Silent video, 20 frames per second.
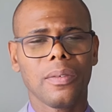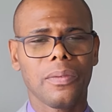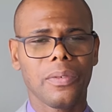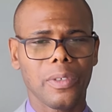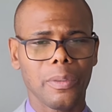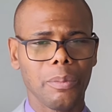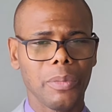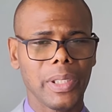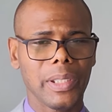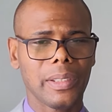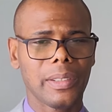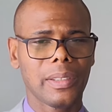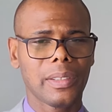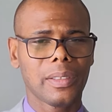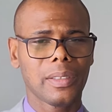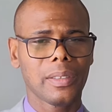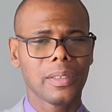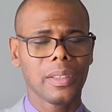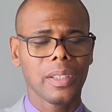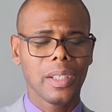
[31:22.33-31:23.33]
from
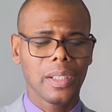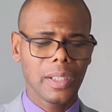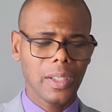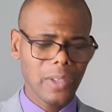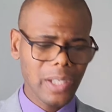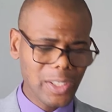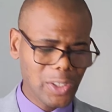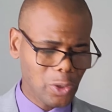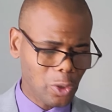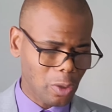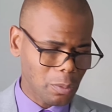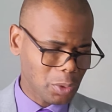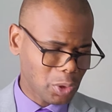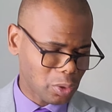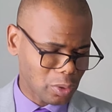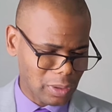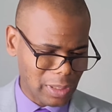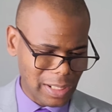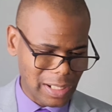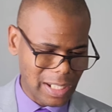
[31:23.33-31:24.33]
it? Now let's come
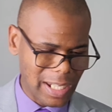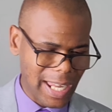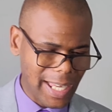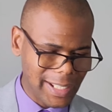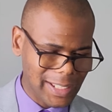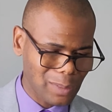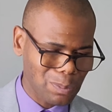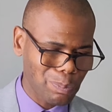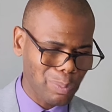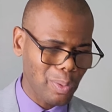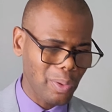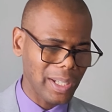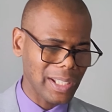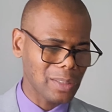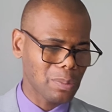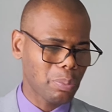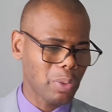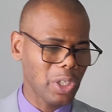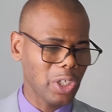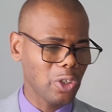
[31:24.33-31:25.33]
to the next
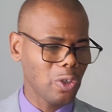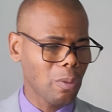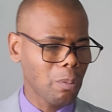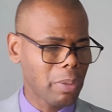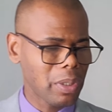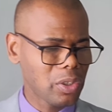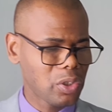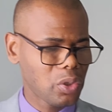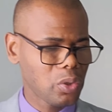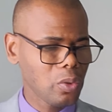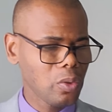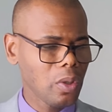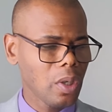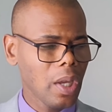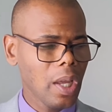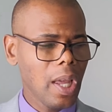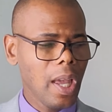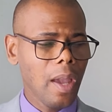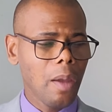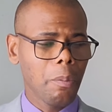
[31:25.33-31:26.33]
point. Point number
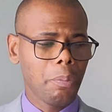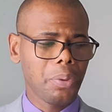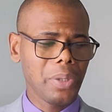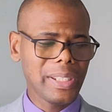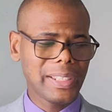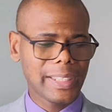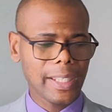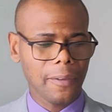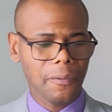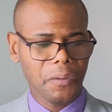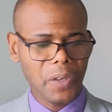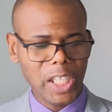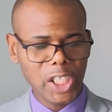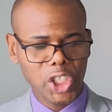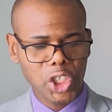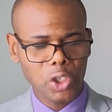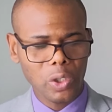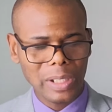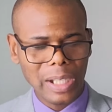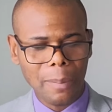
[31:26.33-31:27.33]
two,
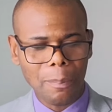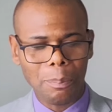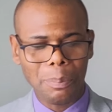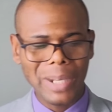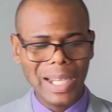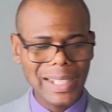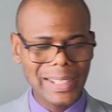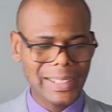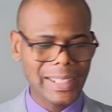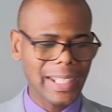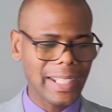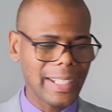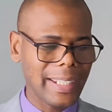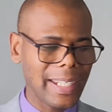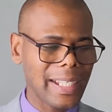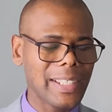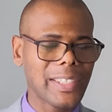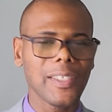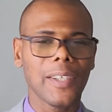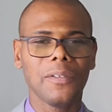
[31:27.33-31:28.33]
preservation and
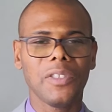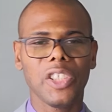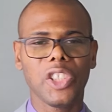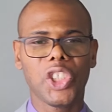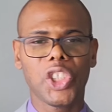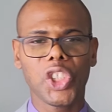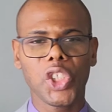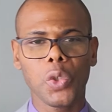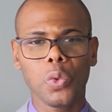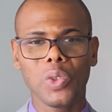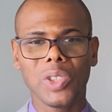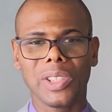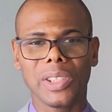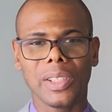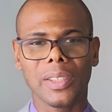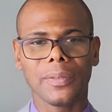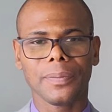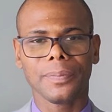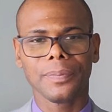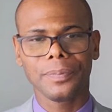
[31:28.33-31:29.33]
blessedness of the
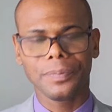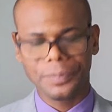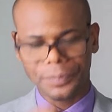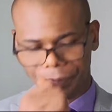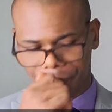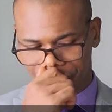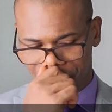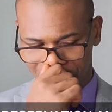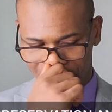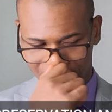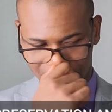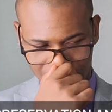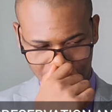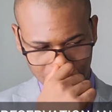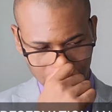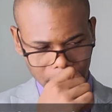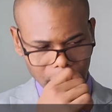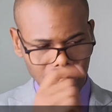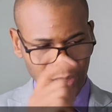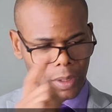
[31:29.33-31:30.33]
chosen.
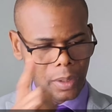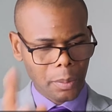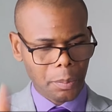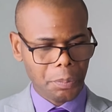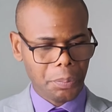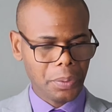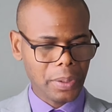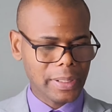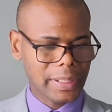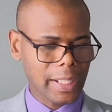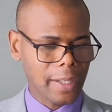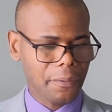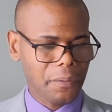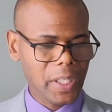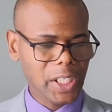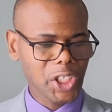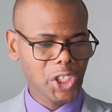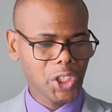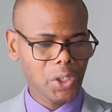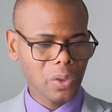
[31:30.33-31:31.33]

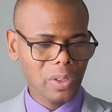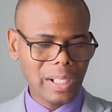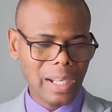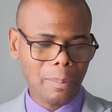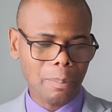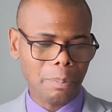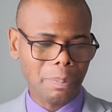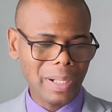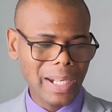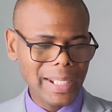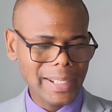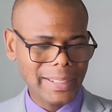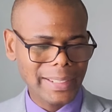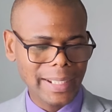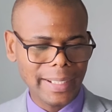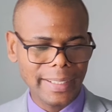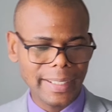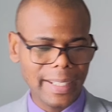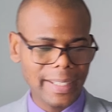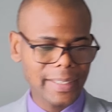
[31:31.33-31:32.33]
Preservation and
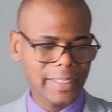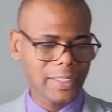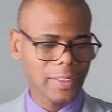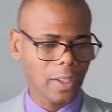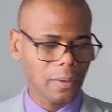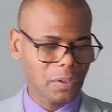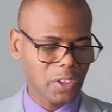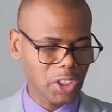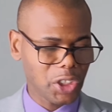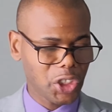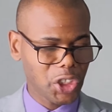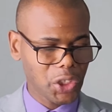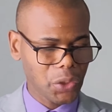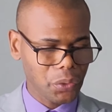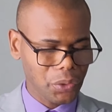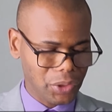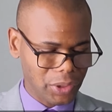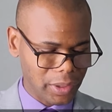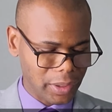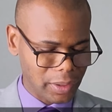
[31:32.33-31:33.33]
blessedness of the
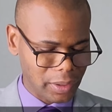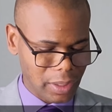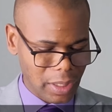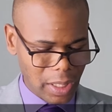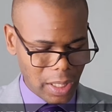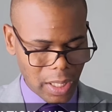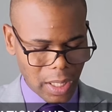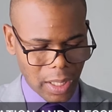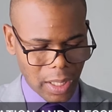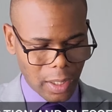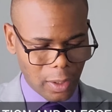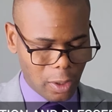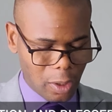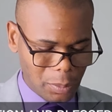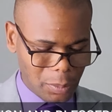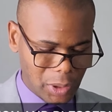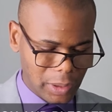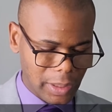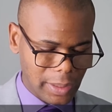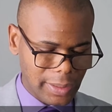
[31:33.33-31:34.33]
chosen.
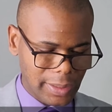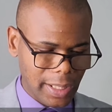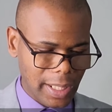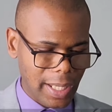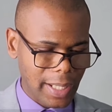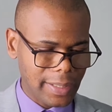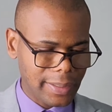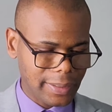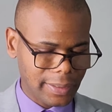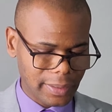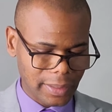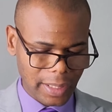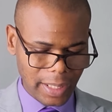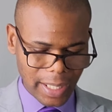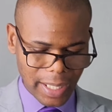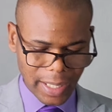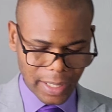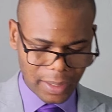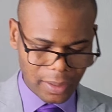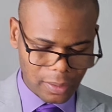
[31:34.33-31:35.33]
Come to the text
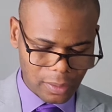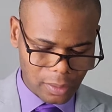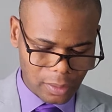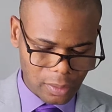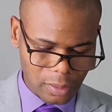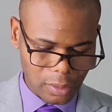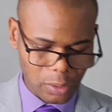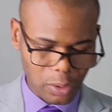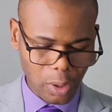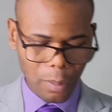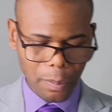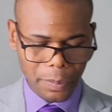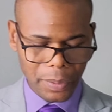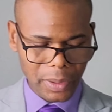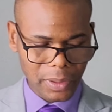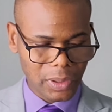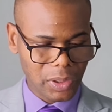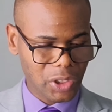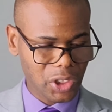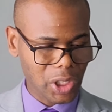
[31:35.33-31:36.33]
in
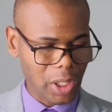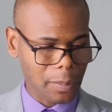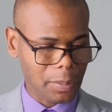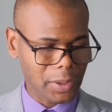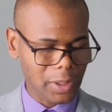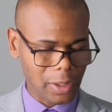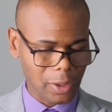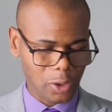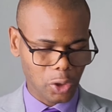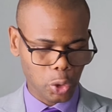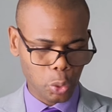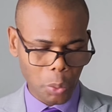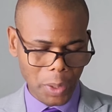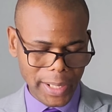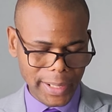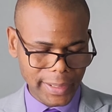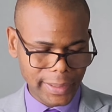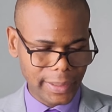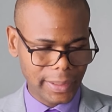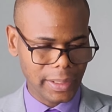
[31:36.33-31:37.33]
Numbers chapter
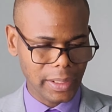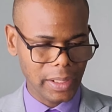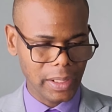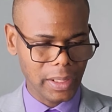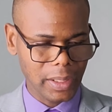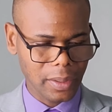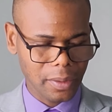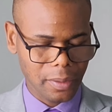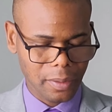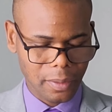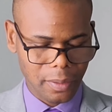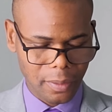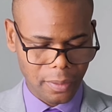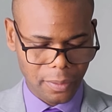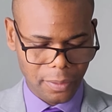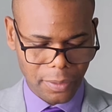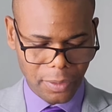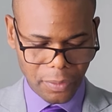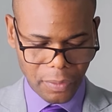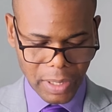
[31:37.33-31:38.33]

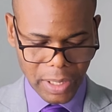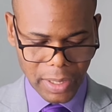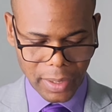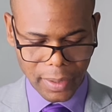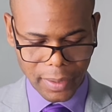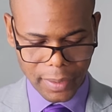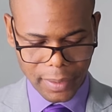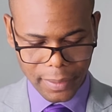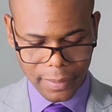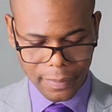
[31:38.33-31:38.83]
twenty-three.